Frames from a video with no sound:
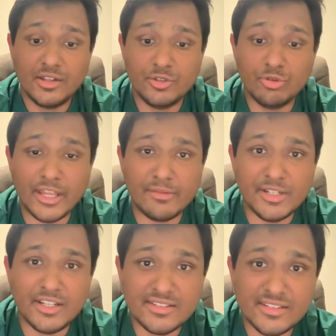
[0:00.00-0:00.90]
you can
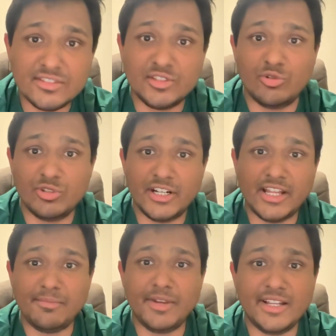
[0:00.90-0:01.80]
be rest assured that
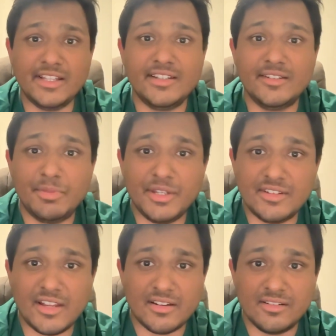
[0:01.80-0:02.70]
I'm getting this
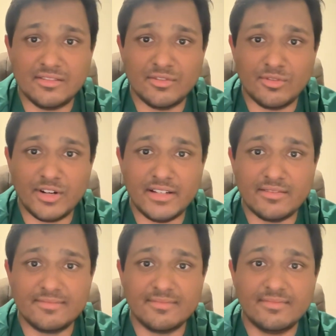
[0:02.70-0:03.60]
paycheck, all right?
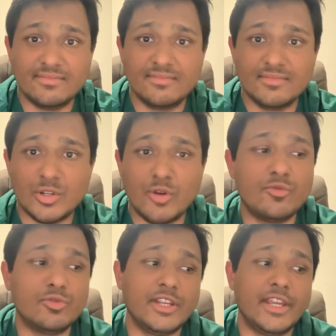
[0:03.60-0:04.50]
Of
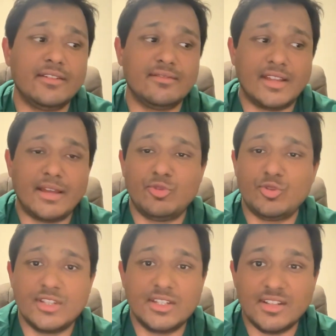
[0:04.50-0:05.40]
course, again, I'm
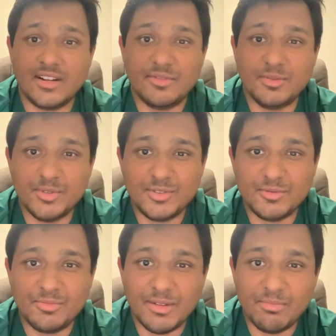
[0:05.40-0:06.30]
not saying that everybody
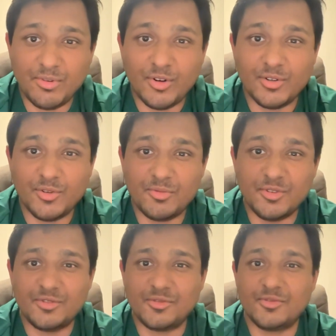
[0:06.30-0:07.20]
should be employed.
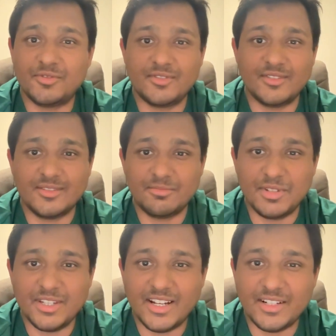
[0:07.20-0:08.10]
Nobody should
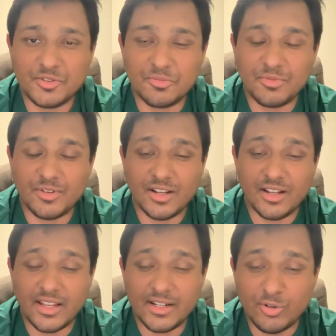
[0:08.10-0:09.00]
be an
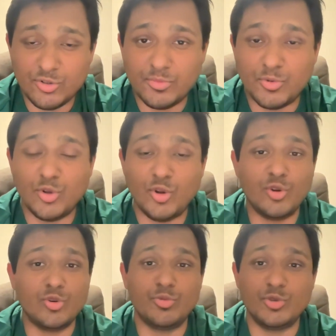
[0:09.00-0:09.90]

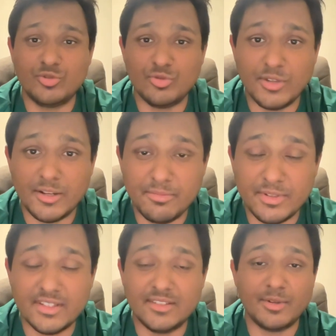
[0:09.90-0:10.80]
entrepreneur, or nobody should be a
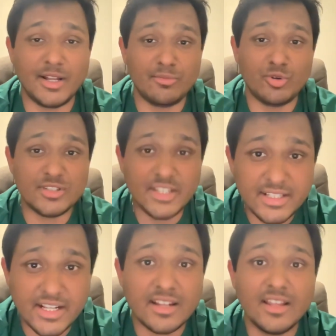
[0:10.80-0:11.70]
businessman. I'm not
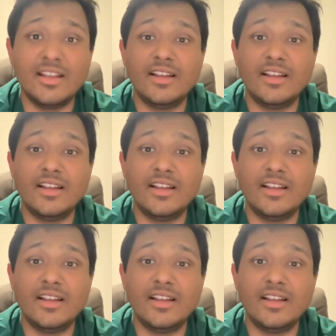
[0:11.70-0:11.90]
saying that.